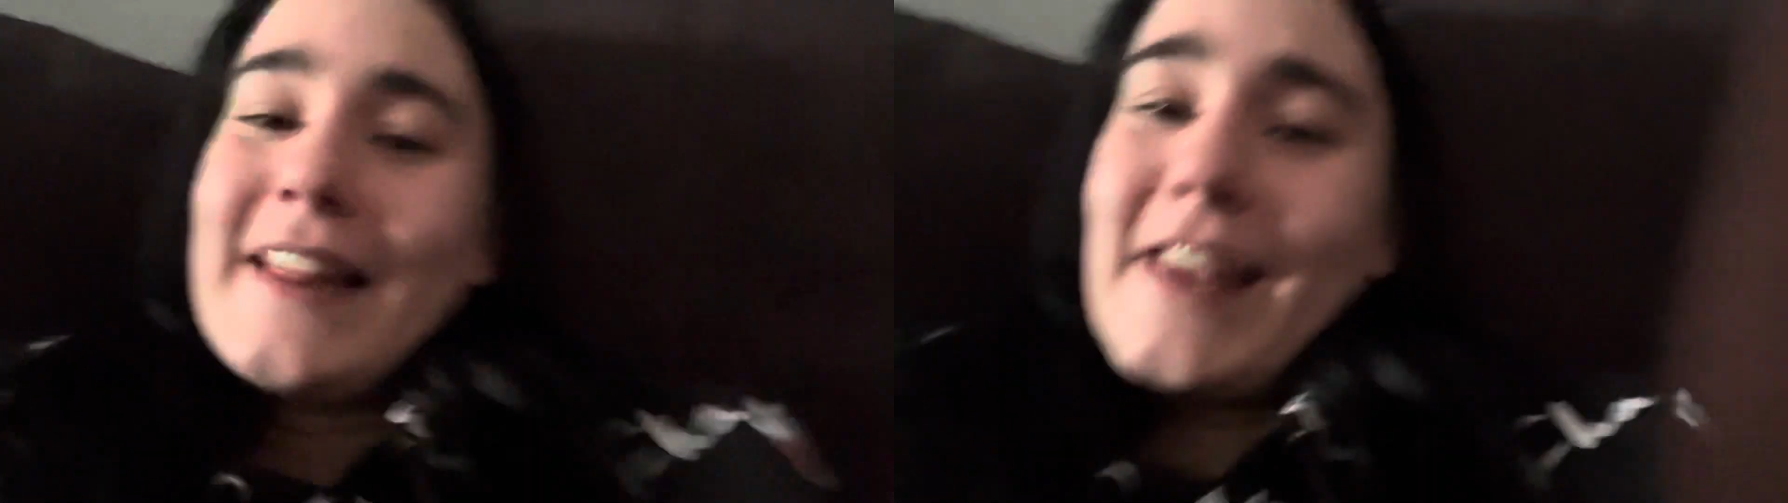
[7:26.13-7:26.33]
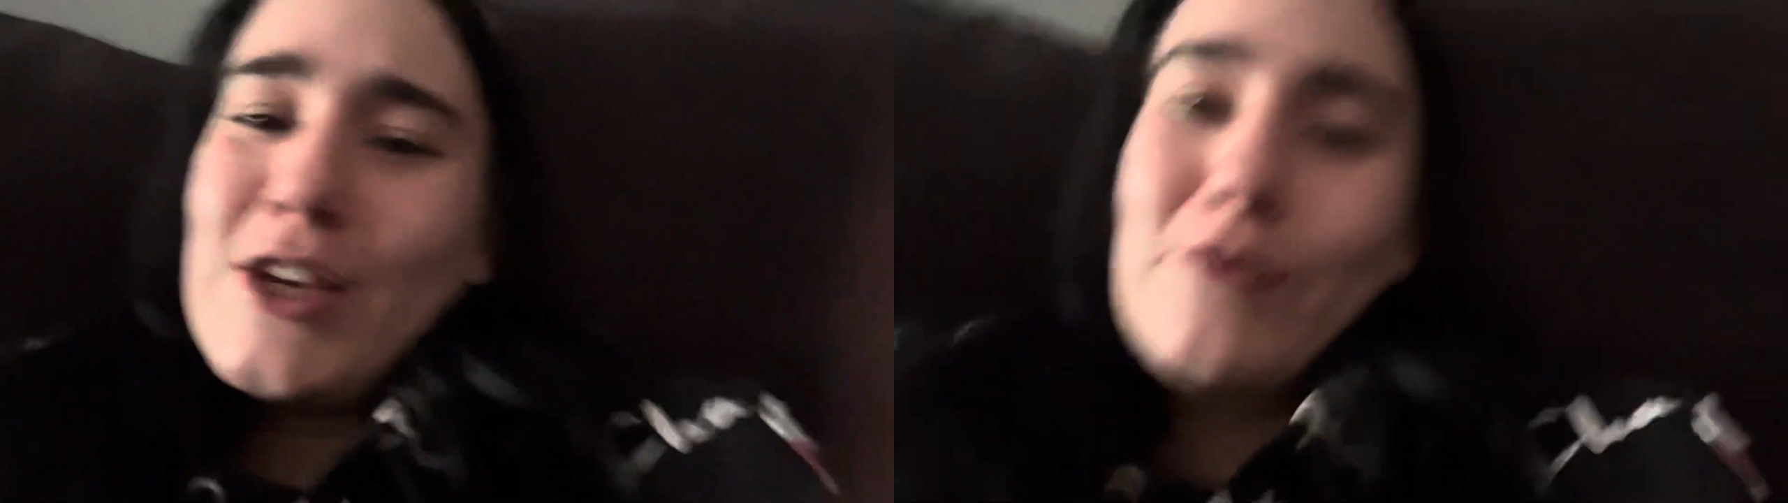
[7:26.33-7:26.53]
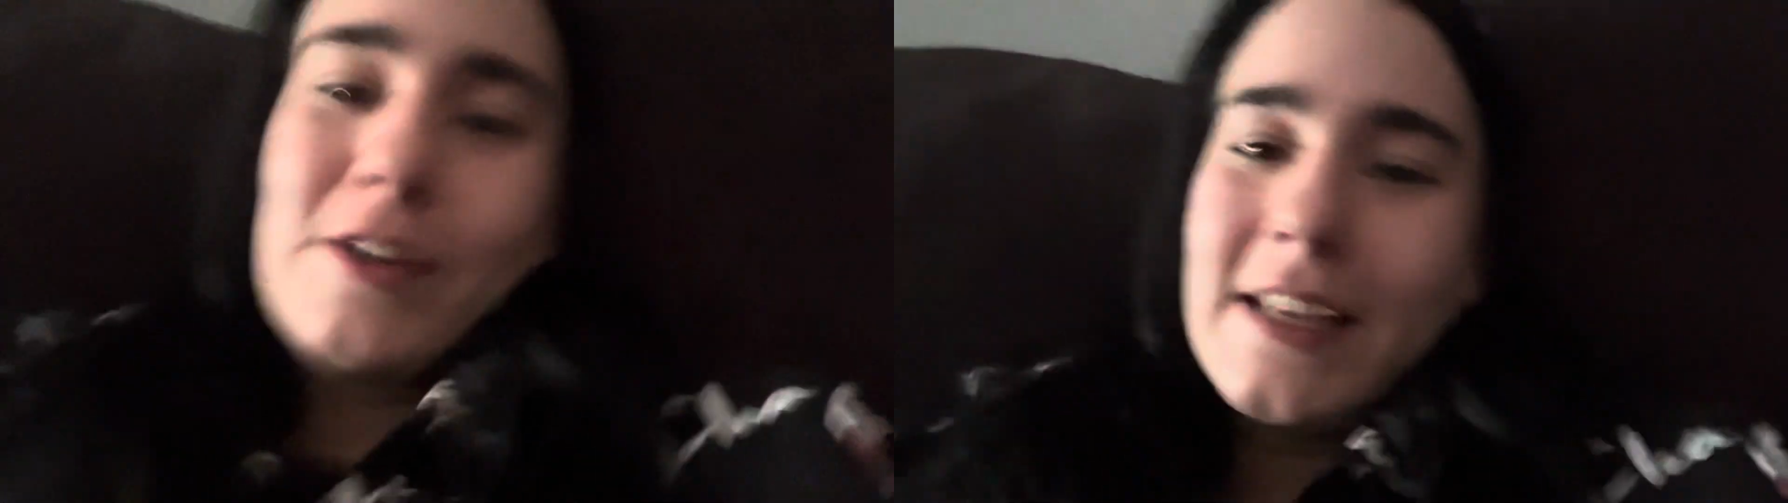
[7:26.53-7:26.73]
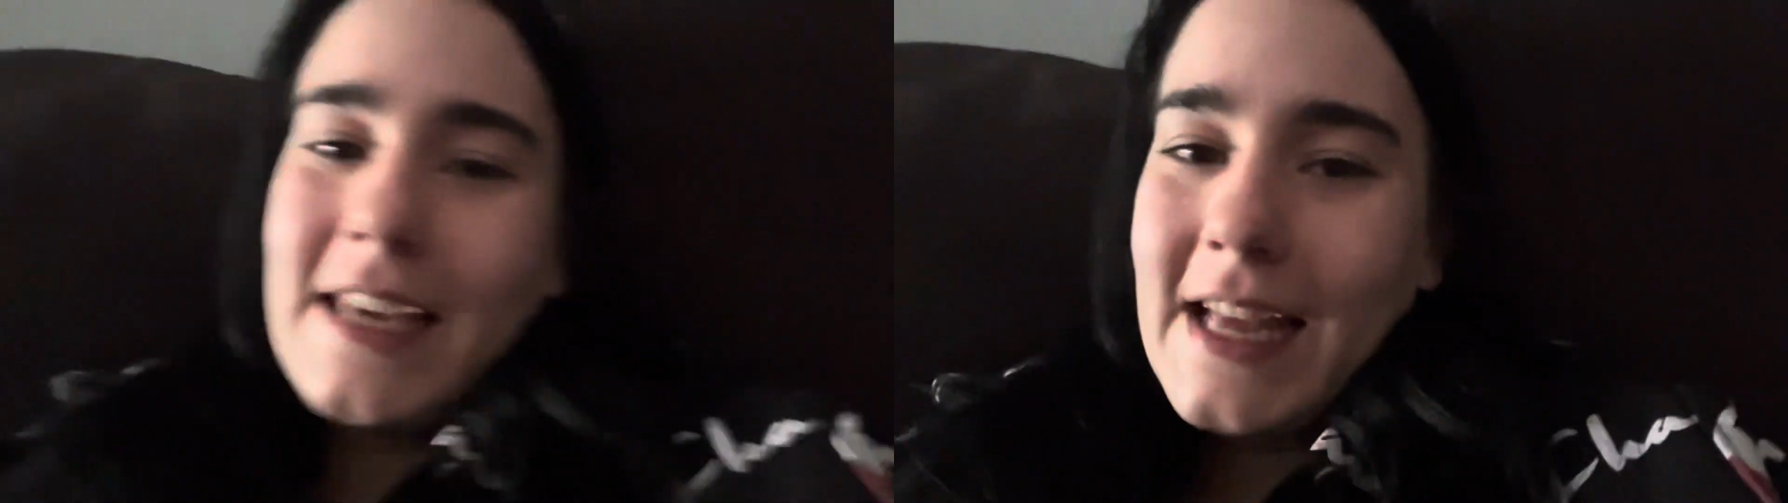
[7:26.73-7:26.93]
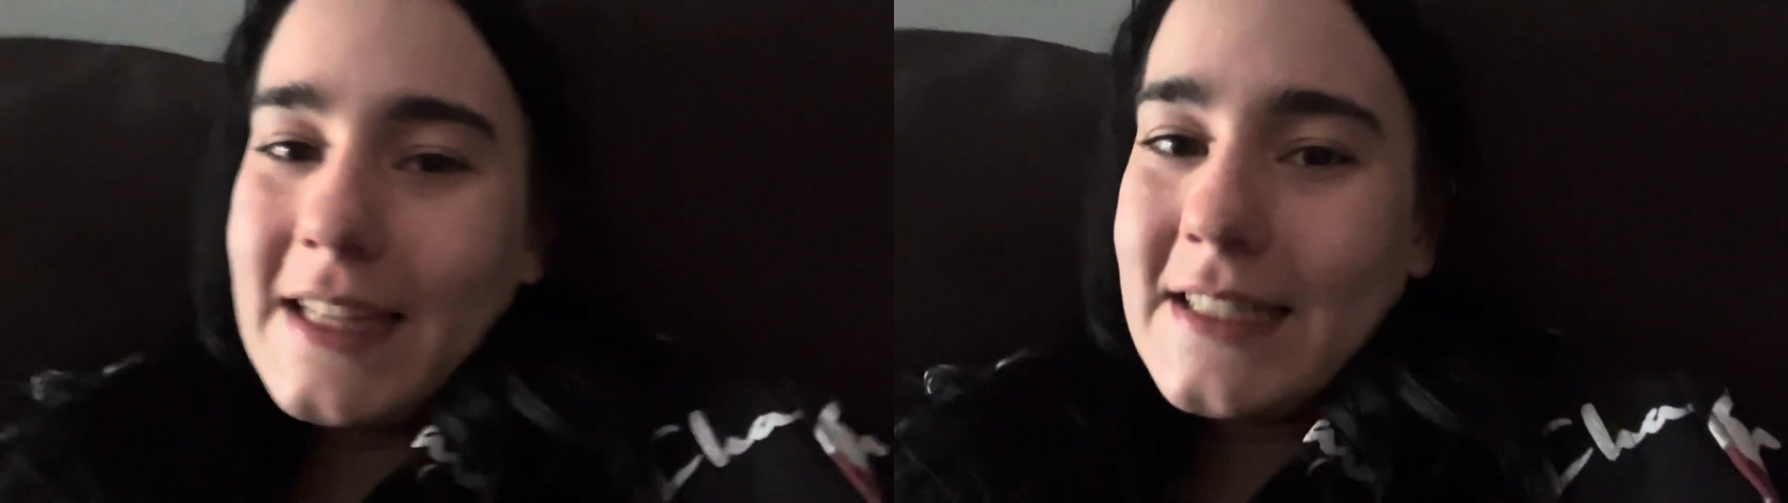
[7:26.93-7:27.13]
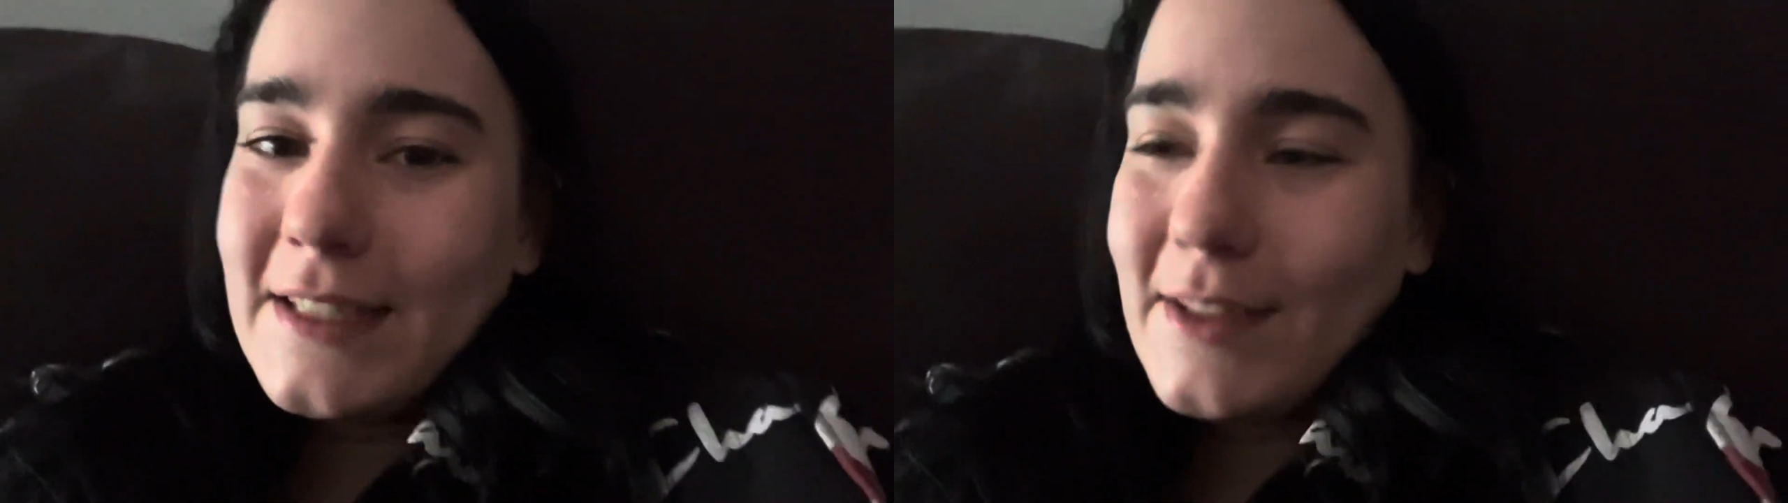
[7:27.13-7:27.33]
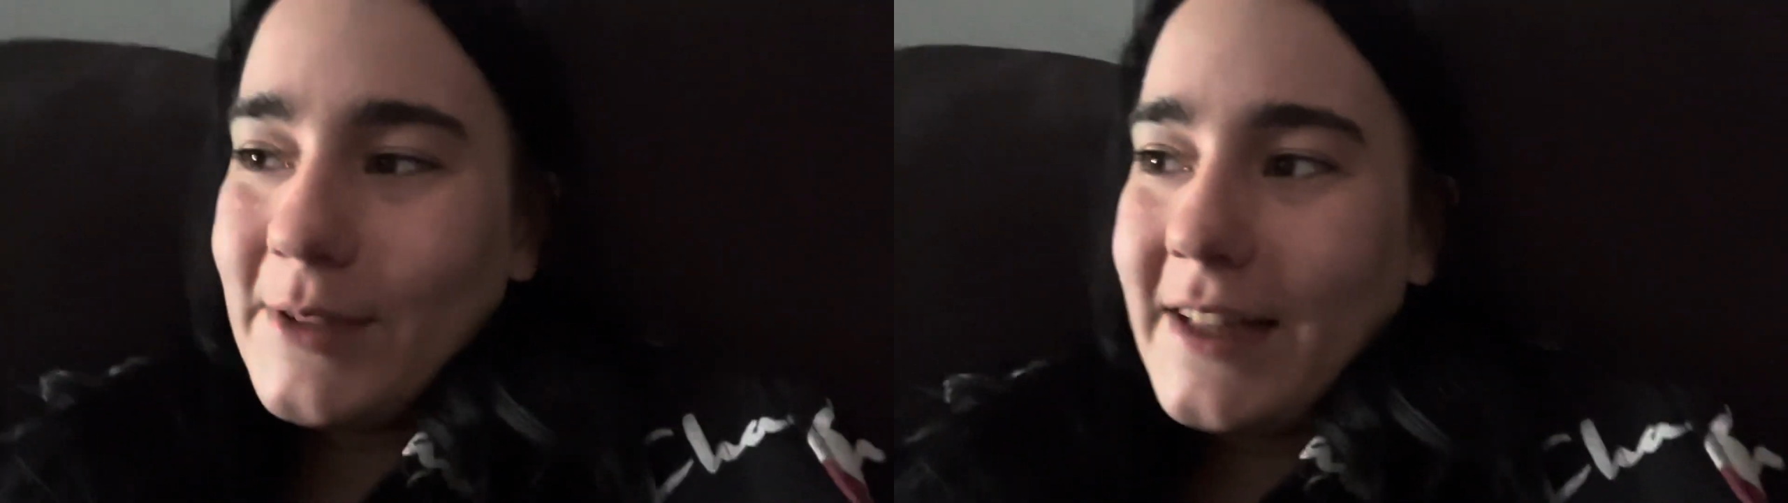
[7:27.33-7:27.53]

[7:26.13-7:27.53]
Like, you really can't listen to someone,